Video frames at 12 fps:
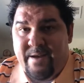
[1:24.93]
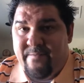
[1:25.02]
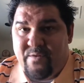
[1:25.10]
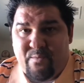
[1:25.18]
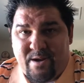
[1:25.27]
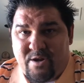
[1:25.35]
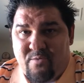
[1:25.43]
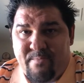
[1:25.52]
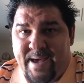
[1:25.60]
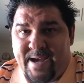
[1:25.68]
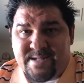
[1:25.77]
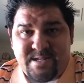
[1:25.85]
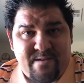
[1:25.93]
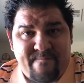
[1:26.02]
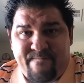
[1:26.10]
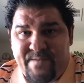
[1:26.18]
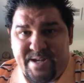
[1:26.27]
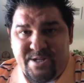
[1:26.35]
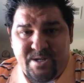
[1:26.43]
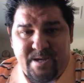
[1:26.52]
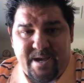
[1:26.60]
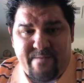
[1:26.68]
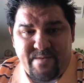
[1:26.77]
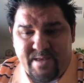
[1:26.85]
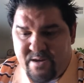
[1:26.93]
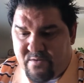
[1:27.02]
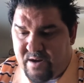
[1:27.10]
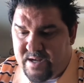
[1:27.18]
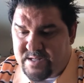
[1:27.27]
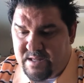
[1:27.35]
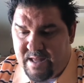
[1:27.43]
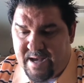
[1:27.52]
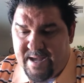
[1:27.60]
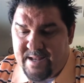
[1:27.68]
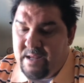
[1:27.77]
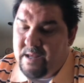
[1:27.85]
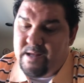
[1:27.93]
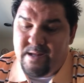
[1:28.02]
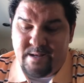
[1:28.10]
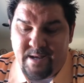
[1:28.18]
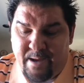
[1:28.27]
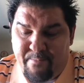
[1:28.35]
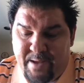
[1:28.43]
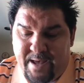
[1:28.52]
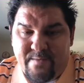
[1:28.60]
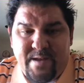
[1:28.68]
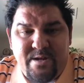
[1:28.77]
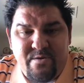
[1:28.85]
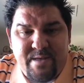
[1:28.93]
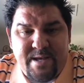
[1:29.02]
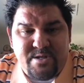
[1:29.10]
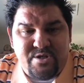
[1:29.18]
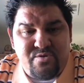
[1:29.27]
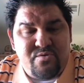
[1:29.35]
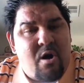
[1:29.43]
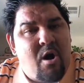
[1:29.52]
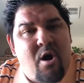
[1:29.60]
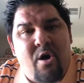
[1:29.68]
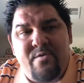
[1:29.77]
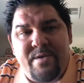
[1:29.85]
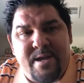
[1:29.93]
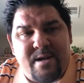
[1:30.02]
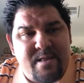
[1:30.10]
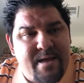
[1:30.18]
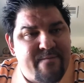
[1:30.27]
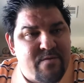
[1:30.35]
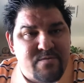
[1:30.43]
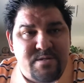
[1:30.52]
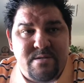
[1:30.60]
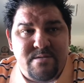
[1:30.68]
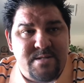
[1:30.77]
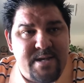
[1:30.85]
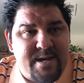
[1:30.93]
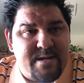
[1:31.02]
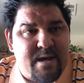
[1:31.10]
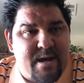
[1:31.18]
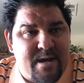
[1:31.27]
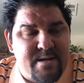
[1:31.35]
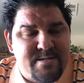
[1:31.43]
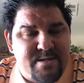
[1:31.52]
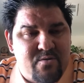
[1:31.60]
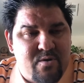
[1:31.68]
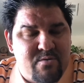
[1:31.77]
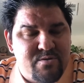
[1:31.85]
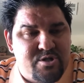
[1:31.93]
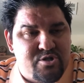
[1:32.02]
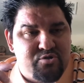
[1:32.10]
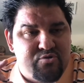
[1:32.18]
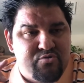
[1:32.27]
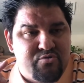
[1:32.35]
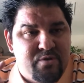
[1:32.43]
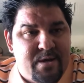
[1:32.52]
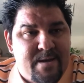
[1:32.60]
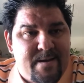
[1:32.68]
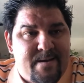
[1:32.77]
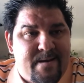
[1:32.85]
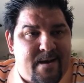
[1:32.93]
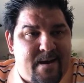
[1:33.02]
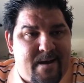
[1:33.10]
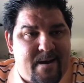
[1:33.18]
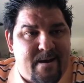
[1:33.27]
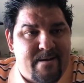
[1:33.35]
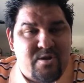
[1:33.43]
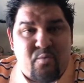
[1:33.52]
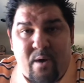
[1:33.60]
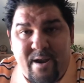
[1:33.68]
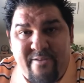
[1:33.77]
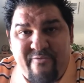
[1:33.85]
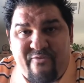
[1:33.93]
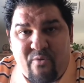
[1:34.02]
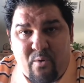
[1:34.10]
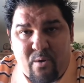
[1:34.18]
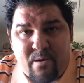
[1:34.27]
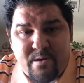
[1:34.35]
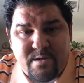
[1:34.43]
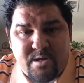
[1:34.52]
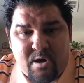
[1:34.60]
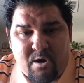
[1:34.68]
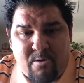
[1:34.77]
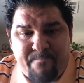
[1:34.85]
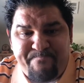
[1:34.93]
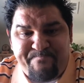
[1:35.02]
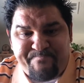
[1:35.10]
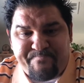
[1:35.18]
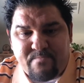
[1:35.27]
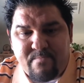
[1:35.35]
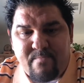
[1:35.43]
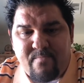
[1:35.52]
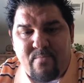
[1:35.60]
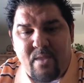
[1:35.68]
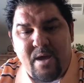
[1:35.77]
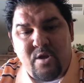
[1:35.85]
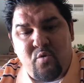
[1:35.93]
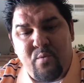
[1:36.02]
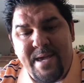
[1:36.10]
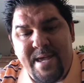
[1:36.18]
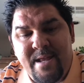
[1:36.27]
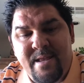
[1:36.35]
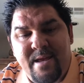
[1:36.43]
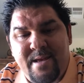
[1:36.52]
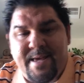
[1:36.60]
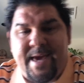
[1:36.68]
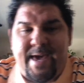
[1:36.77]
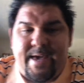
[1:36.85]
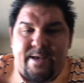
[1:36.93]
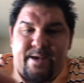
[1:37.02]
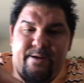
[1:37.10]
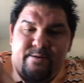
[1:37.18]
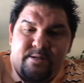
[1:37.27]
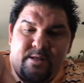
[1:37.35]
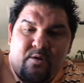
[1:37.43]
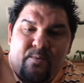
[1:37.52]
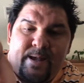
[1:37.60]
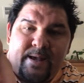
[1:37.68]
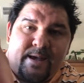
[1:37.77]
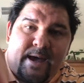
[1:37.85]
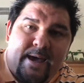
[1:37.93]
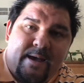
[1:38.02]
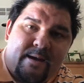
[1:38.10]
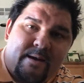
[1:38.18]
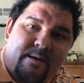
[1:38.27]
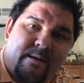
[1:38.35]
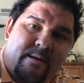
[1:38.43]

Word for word: if you want to go max vg everything across the line not bad they do that too all nic levels uh, 0 to uh, 24 so queen cake here's the queen cake